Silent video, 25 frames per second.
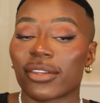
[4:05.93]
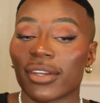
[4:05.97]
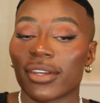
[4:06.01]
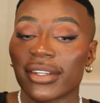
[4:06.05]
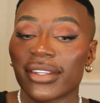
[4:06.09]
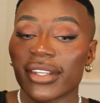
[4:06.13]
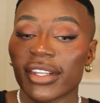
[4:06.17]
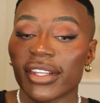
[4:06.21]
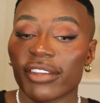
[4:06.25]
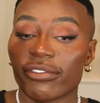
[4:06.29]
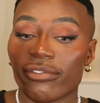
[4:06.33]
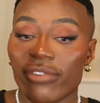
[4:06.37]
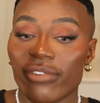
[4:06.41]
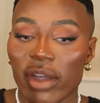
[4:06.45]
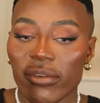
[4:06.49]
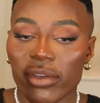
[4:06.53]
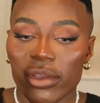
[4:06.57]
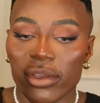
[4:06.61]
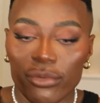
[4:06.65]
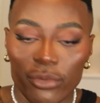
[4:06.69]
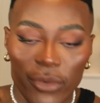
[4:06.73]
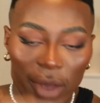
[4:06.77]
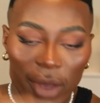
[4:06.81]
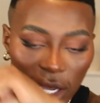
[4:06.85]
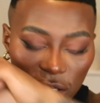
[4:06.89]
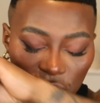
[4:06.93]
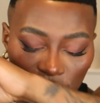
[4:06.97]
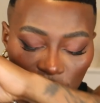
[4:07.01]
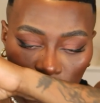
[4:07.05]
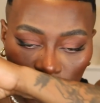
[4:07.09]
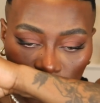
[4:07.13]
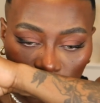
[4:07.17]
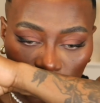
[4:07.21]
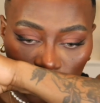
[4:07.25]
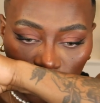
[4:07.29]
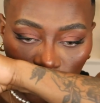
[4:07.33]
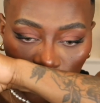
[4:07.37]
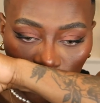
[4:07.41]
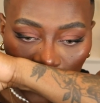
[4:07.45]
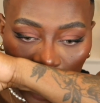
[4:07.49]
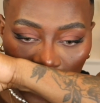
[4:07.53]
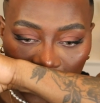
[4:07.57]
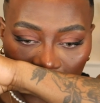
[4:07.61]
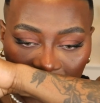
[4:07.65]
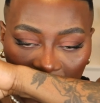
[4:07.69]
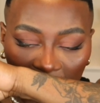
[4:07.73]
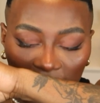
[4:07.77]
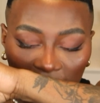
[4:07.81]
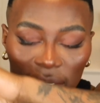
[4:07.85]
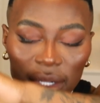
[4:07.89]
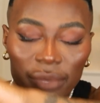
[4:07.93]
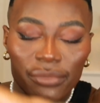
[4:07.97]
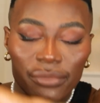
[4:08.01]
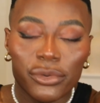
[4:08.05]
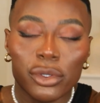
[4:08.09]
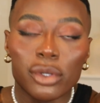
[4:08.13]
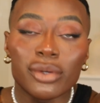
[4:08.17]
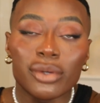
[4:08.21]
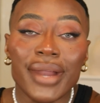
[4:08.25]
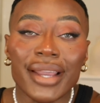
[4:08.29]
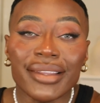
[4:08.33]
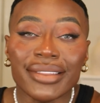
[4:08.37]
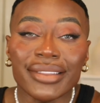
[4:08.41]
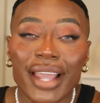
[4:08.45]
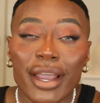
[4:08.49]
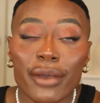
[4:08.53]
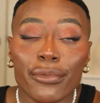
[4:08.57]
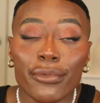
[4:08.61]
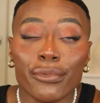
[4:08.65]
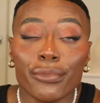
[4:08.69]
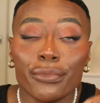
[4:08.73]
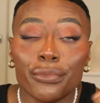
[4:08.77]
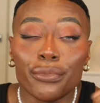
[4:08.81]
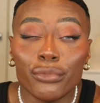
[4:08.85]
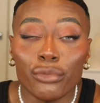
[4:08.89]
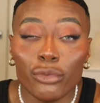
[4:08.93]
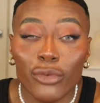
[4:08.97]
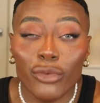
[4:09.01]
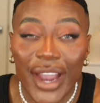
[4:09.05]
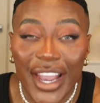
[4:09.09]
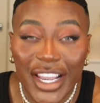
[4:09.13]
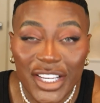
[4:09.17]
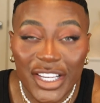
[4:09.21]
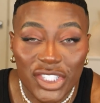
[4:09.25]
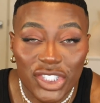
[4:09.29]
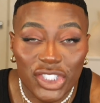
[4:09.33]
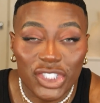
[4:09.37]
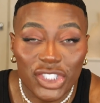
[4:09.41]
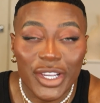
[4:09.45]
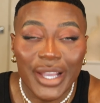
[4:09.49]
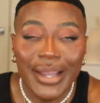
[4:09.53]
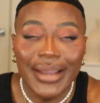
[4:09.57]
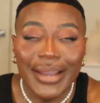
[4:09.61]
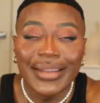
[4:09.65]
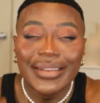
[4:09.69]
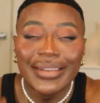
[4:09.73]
So this is very fresh. Again, if you like that fresh